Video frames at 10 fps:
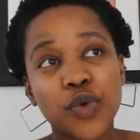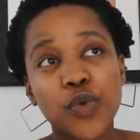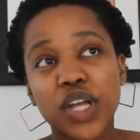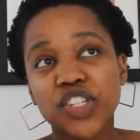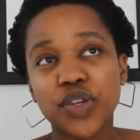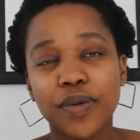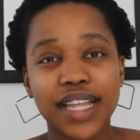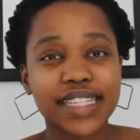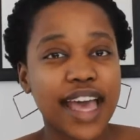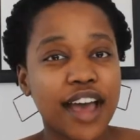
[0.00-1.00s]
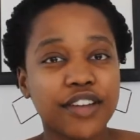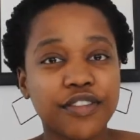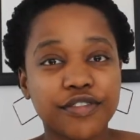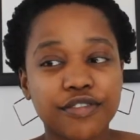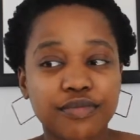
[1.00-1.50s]
what you want out
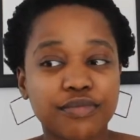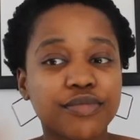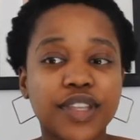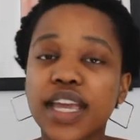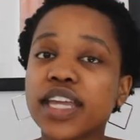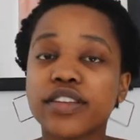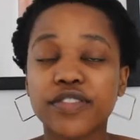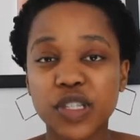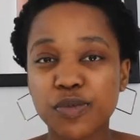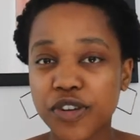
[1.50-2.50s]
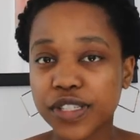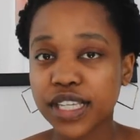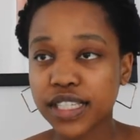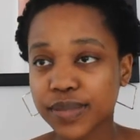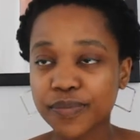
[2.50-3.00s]
of the end of this
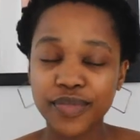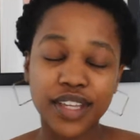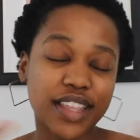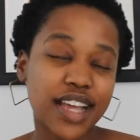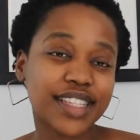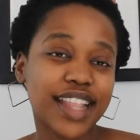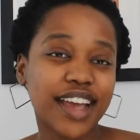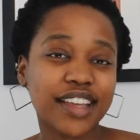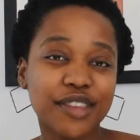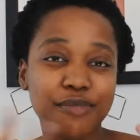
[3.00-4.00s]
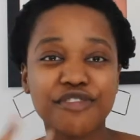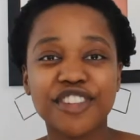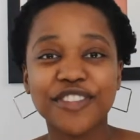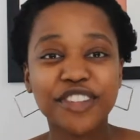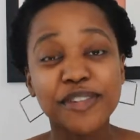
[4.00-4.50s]
process that's like the
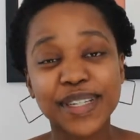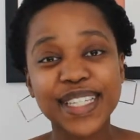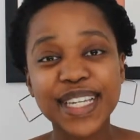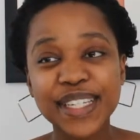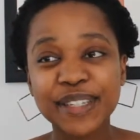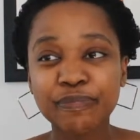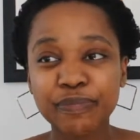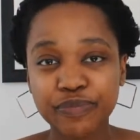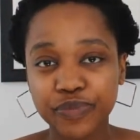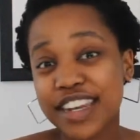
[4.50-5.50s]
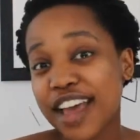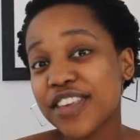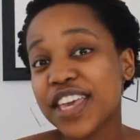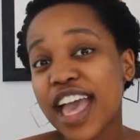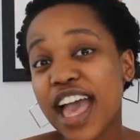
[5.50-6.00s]
prerequisite now
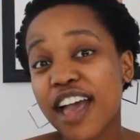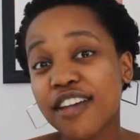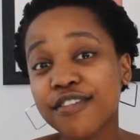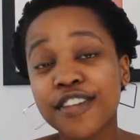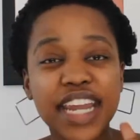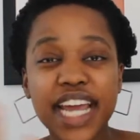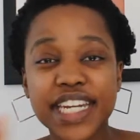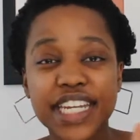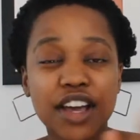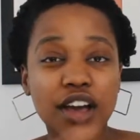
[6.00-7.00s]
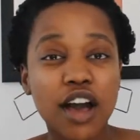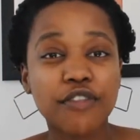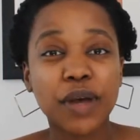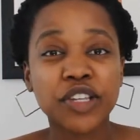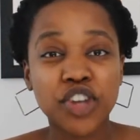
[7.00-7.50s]
you have an idea
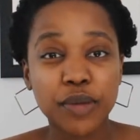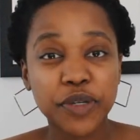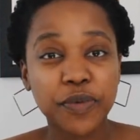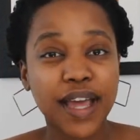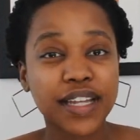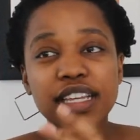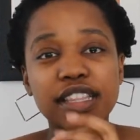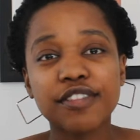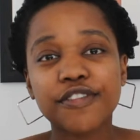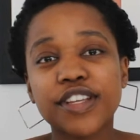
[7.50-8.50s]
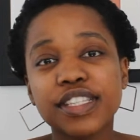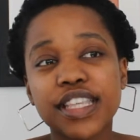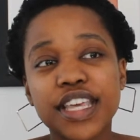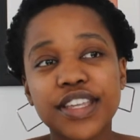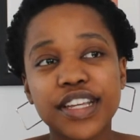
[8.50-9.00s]
of what job you want the first
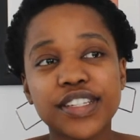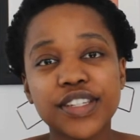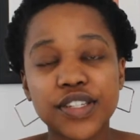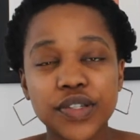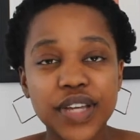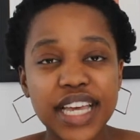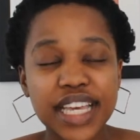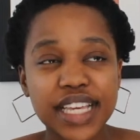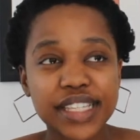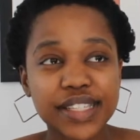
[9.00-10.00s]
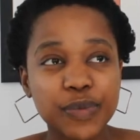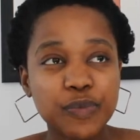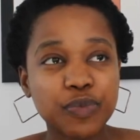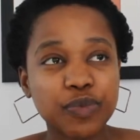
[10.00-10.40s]
thing you need to do is